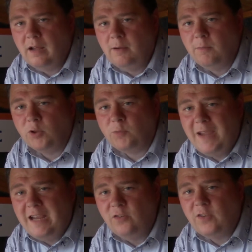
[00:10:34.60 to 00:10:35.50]
But
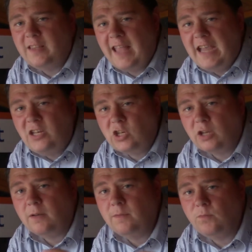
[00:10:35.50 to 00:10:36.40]
speaking of the
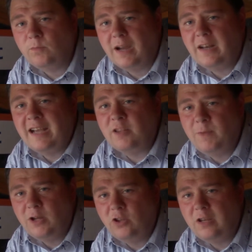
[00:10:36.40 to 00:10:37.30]
station, my next
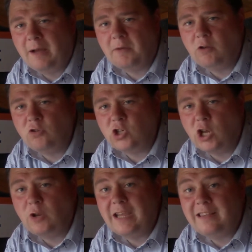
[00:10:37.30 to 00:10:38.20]
building that I'm going to show
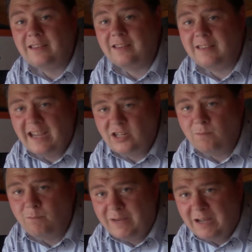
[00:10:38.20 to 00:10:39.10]
you is the
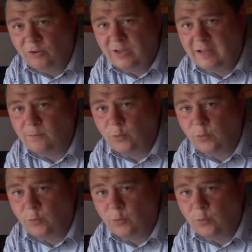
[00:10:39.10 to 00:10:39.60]
station building for the